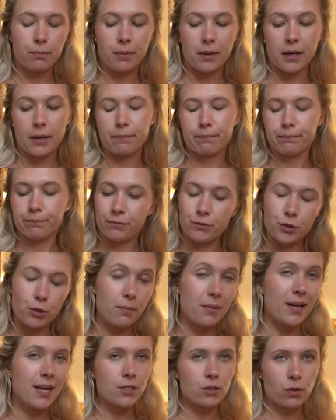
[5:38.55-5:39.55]
But to
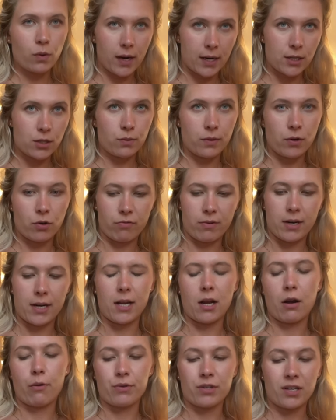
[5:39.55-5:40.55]
me, it's quite sweet already.
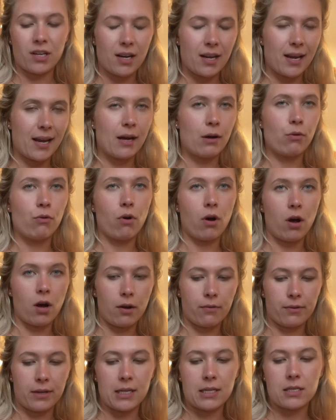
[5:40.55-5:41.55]
I would cut it out or
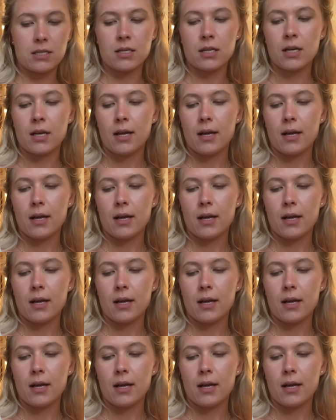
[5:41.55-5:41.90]
halve it.